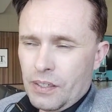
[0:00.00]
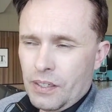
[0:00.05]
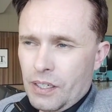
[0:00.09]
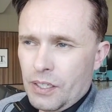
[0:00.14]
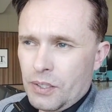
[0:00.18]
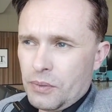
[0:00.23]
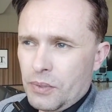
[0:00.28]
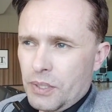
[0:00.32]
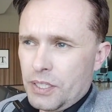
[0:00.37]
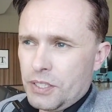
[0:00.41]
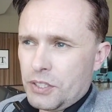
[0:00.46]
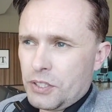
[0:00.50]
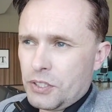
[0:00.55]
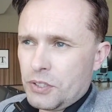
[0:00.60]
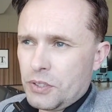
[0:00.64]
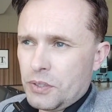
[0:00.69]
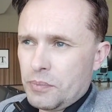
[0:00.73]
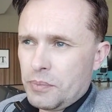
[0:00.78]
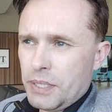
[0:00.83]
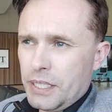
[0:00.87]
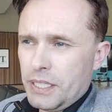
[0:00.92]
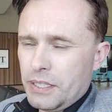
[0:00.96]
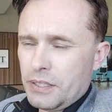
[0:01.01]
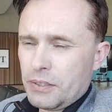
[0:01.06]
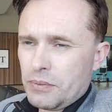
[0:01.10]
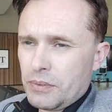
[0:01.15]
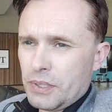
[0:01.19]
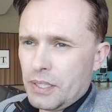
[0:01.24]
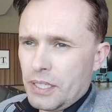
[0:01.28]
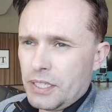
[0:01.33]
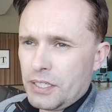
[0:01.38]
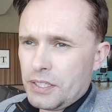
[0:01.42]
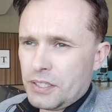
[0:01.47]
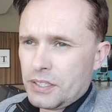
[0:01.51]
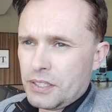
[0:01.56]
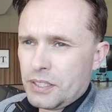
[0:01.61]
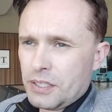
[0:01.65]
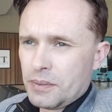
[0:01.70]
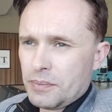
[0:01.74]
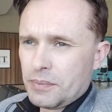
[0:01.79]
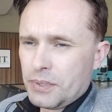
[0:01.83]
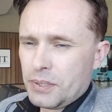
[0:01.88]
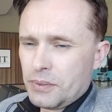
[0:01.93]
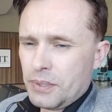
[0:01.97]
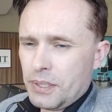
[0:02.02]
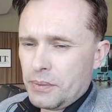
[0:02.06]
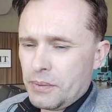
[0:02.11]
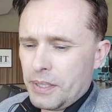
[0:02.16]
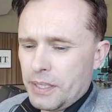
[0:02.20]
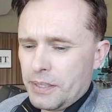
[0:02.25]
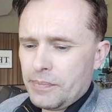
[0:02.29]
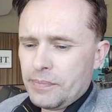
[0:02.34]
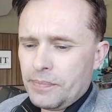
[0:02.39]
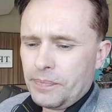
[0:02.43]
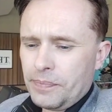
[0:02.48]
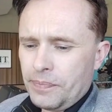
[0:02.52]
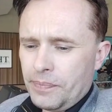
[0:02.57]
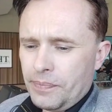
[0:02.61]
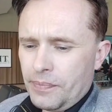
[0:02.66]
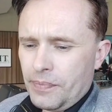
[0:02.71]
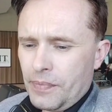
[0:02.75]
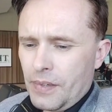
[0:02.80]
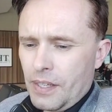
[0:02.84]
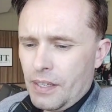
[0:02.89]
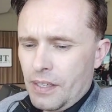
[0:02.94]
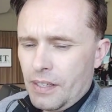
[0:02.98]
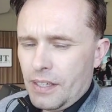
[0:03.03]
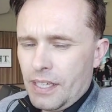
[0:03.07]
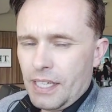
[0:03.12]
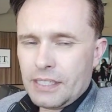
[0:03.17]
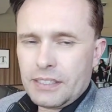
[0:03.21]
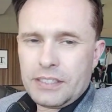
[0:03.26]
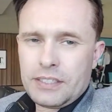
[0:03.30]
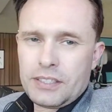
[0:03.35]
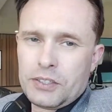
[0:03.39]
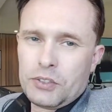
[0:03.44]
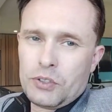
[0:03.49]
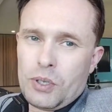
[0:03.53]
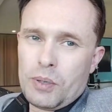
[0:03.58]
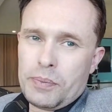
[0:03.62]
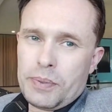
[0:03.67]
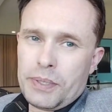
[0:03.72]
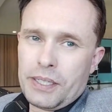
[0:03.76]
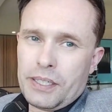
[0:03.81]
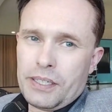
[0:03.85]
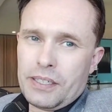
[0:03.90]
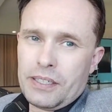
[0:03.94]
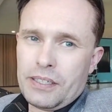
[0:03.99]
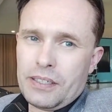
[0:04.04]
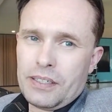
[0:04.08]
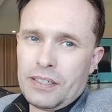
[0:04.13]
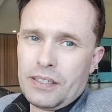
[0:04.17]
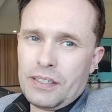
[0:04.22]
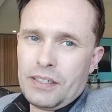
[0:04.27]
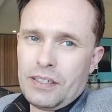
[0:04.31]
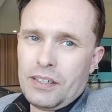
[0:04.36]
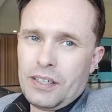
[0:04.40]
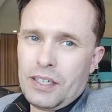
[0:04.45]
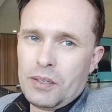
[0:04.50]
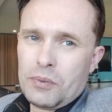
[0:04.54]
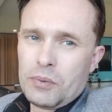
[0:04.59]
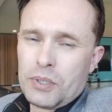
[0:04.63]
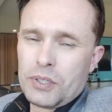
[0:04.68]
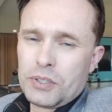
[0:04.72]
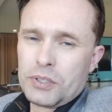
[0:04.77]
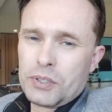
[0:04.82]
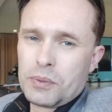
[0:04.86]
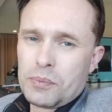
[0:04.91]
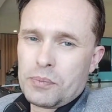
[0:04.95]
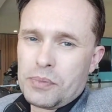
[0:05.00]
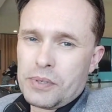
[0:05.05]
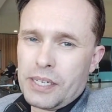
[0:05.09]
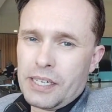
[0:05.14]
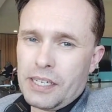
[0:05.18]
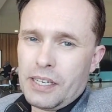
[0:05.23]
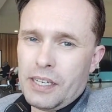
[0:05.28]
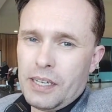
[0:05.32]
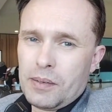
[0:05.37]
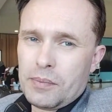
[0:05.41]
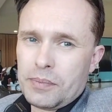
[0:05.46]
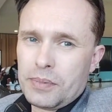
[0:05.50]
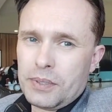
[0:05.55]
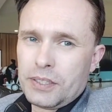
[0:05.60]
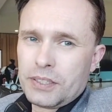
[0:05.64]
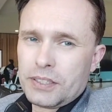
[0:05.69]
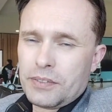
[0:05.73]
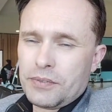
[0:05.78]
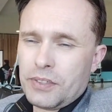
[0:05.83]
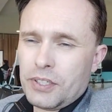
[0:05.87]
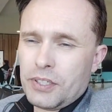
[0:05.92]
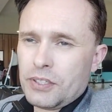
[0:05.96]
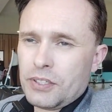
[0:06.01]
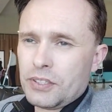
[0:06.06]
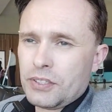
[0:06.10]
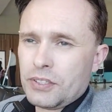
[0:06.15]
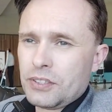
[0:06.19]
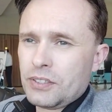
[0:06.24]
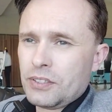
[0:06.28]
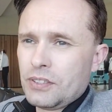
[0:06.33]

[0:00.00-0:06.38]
Otherwise you shouldn't be in a relationship. So anyway, that's the topic I wanted to bring up, because I've noticed